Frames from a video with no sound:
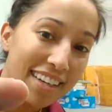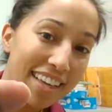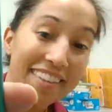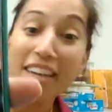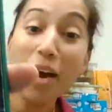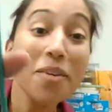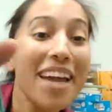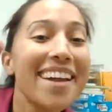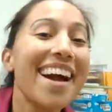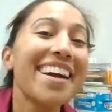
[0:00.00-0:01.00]
And then, oh
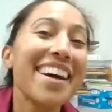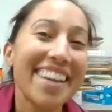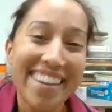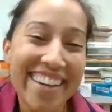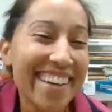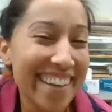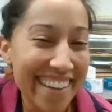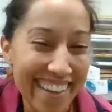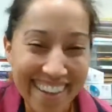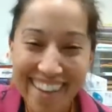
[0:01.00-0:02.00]
yay, I got it.
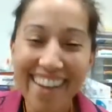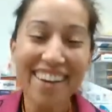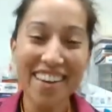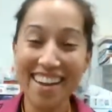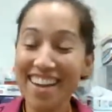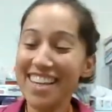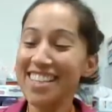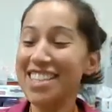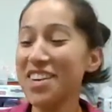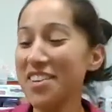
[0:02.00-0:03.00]
Okay.
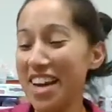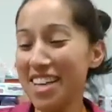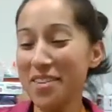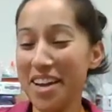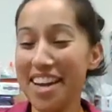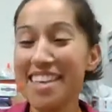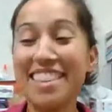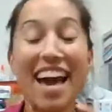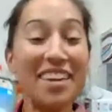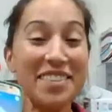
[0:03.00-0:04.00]
So anyway,
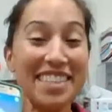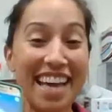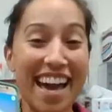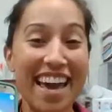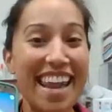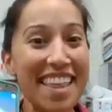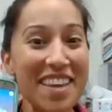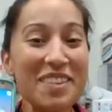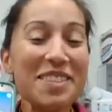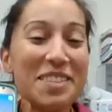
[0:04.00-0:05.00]
that was that. And I
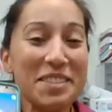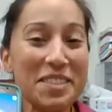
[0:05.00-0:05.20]
thought it was just a